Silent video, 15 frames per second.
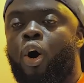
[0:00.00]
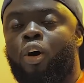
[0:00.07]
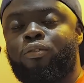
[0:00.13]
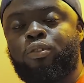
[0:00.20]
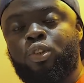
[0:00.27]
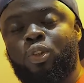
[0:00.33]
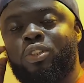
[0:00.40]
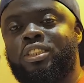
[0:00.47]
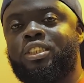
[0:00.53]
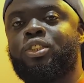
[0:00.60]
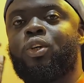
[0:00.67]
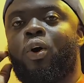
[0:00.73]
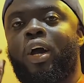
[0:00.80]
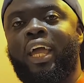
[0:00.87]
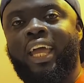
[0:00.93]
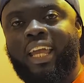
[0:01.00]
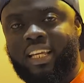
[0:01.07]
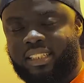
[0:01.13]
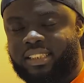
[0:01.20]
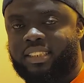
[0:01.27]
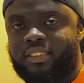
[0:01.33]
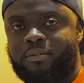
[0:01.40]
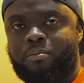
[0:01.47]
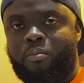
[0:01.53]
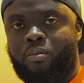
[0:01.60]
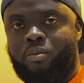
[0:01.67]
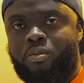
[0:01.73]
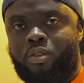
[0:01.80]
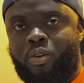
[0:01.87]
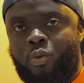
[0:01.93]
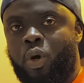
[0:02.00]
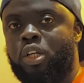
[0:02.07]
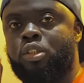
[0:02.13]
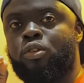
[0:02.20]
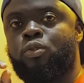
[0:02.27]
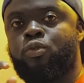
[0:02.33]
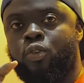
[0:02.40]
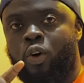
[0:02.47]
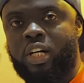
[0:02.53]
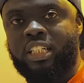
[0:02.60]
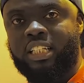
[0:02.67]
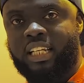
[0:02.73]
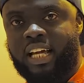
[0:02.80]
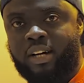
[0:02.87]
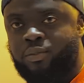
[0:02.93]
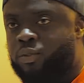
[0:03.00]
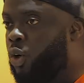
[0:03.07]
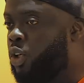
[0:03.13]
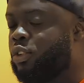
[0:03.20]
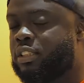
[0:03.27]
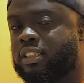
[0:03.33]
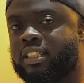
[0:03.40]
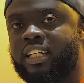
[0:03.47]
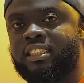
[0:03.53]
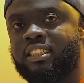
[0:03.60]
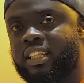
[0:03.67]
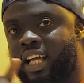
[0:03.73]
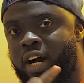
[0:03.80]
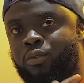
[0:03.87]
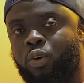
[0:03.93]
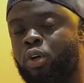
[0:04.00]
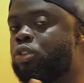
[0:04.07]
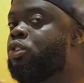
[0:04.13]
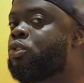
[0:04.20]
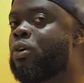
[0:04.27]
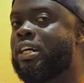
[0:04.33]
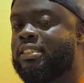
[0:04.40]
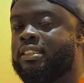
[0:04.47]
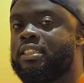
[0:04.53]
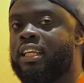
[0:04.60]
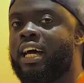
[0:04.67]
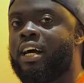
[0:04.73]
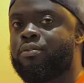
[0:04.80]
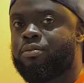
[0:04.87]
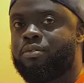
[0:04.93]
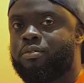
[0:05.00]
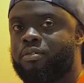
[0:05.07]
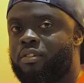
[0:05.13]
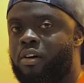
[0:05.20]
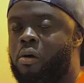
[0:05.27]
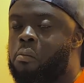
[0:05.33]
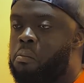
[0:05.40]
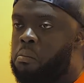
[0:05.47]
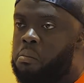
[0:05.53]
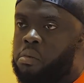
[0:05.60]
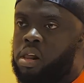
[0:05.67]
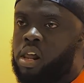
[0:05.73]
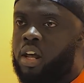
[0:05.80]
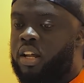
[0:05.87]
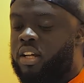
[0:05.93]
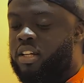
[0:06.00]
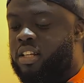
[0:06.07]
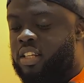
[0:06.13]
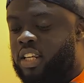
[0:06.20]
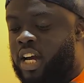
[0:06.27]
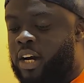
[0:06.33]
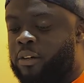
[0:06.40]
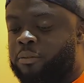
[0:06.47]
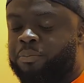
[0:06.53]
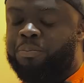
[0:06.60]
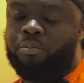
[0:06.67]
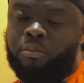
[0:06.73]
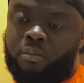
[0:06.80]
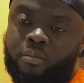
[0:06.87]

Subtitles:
of using your head when you fall in love or you stand in love or you squat in love. Now,